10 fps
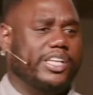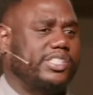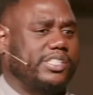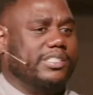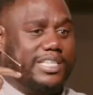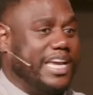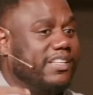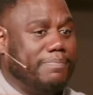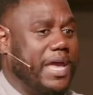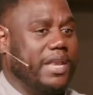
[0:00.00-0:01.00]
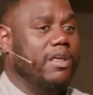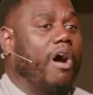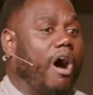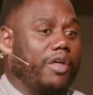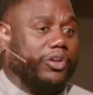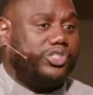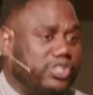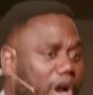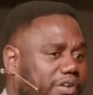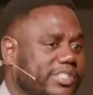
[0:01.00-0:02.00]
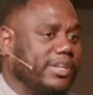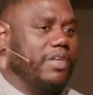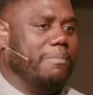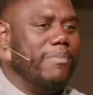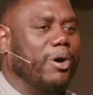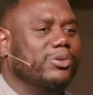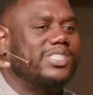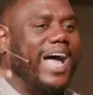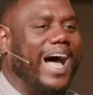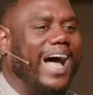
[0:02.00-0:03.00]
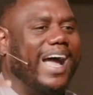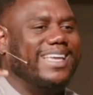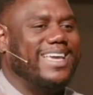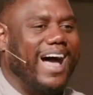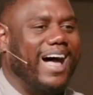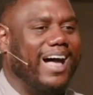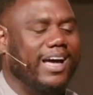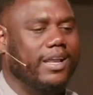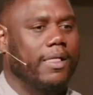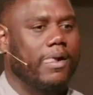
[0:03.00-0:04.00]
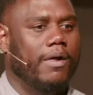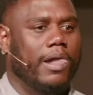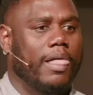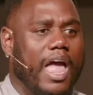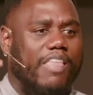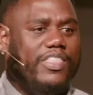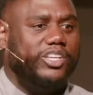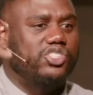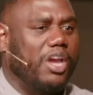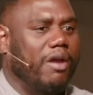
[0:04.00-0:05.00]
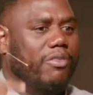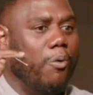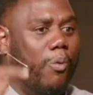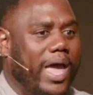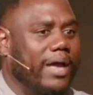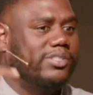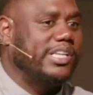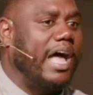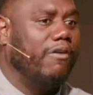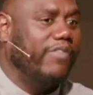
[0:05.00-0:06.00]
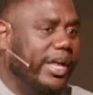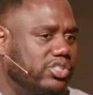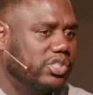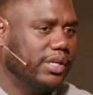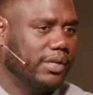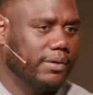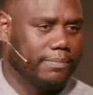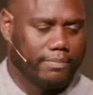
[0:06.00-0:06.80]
this, these men are the servants of the most high God and they share the way of salvation.